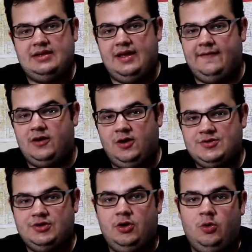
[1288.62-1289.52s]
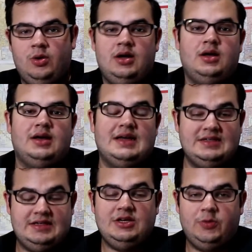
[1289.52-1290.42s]
and they're also
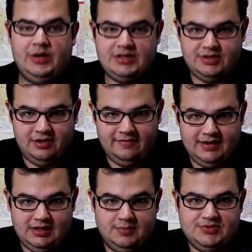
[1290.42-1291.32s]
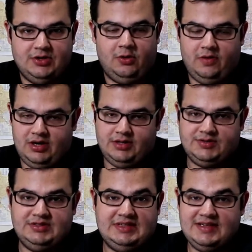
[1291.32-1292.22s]
continuing to develop. So
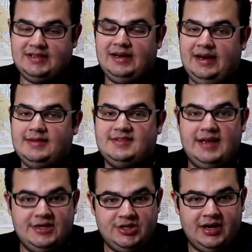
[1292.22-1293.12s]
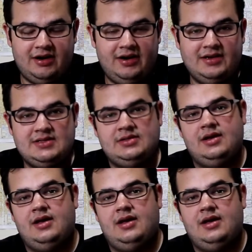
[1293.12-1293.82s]
there's designated staging areas,